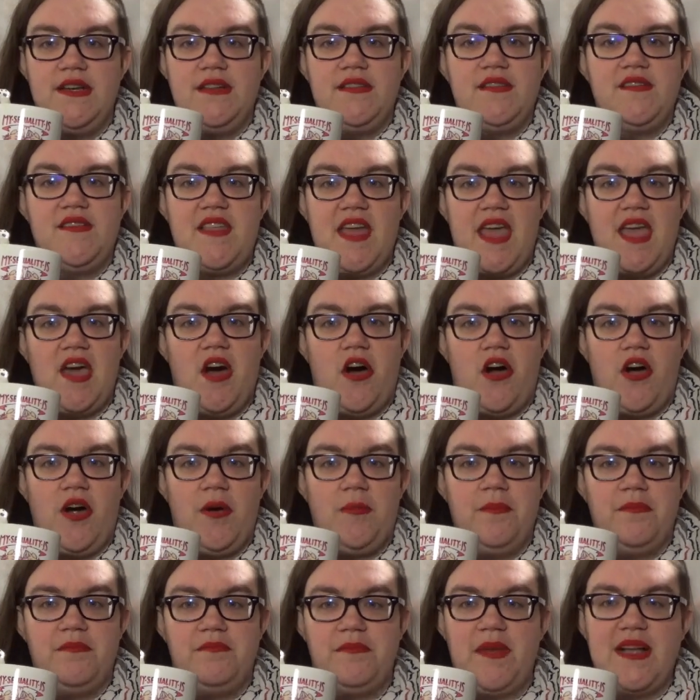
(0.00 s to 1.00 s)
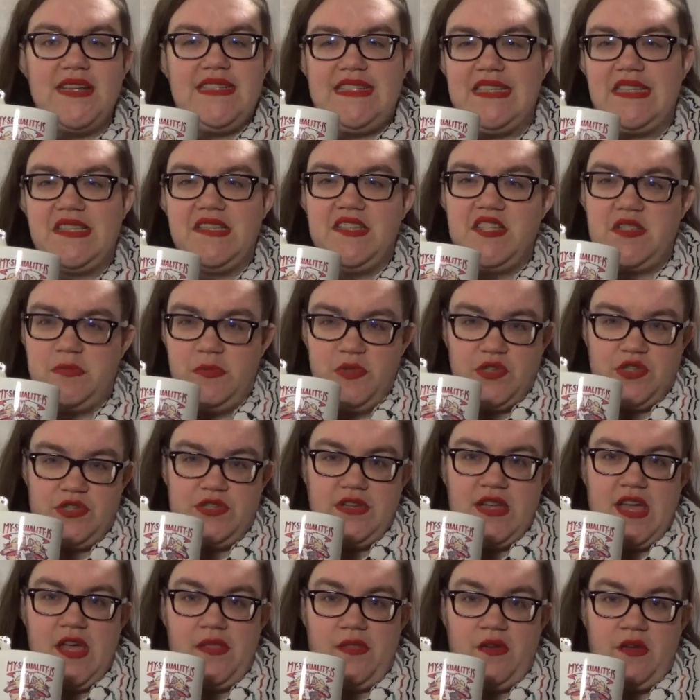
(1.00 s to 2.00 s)
they are basically smushed
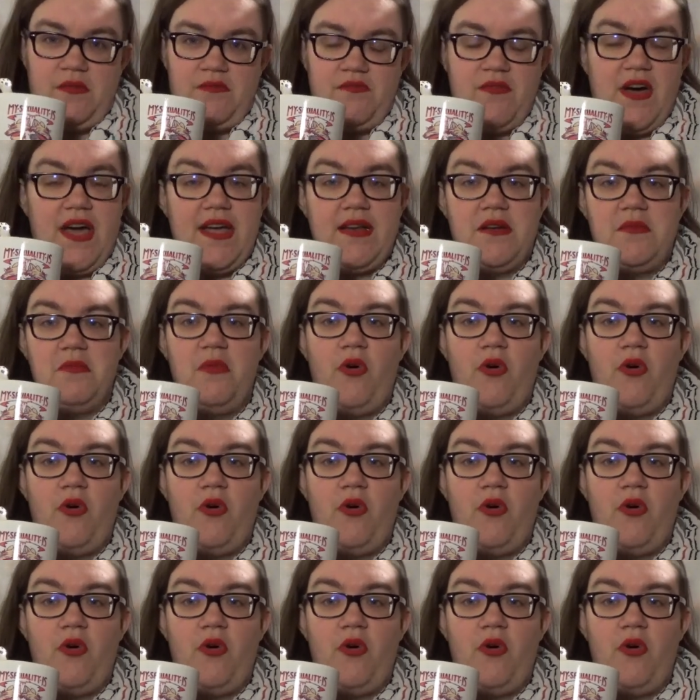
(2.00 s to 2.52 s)
together, right?